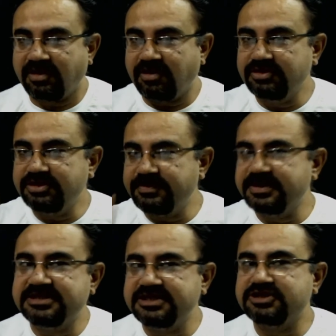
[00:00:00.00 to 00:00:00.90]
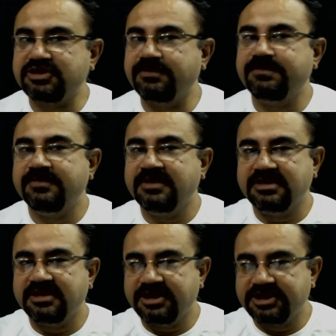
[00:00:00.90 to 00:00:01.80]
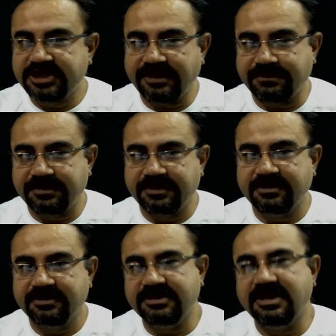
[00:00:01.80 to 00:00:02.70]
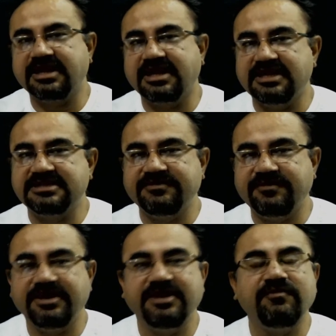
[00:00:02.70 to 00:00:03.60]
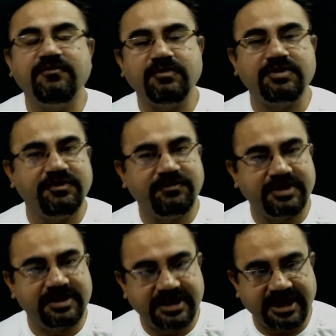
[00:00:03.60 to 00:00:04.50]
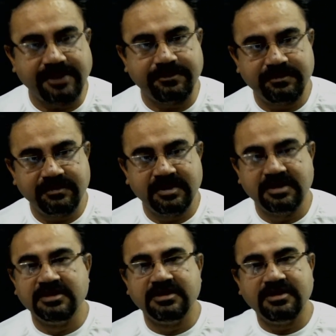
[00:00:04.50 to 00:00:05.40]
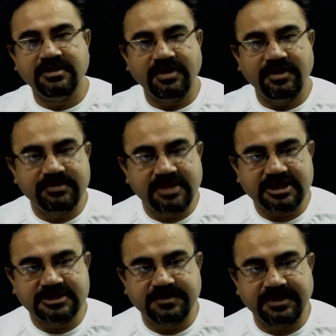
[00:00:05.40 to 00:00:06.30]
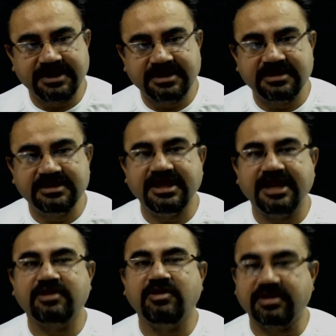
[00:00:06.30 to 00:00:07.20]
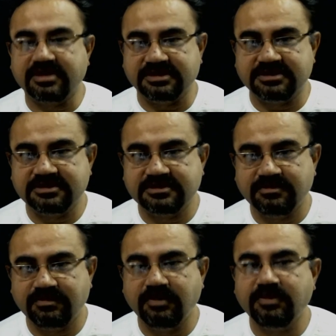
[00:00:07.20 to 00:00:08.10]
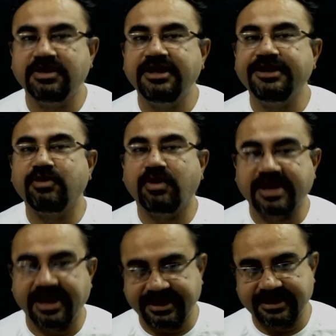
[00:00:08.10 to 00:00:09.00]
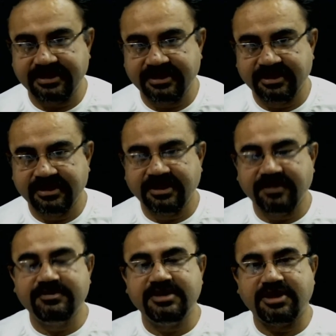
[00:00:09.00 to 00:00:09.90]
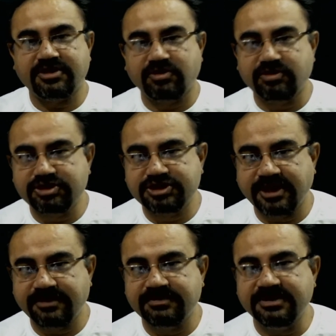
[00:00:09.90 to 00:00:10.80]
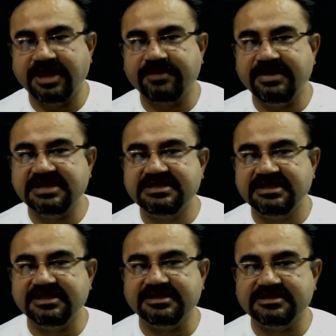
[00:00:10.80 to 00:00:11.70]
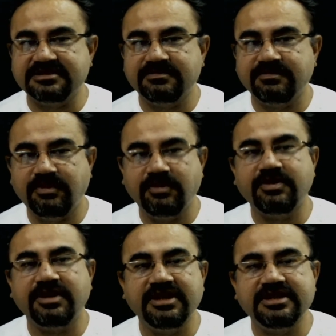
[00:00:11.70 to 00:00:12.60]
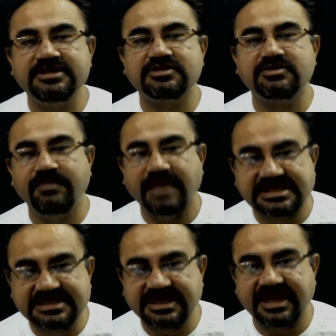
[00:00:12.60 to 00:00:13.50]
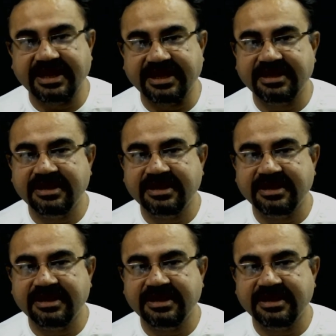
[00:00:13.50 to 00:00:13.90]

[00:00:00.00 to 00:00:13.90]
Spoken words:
On the basis of shape, they are classified in 4 different types. If they are spherical, they are coccus, plurally cocci. If they are rod shaped, they are bacillus, plural is bacilli.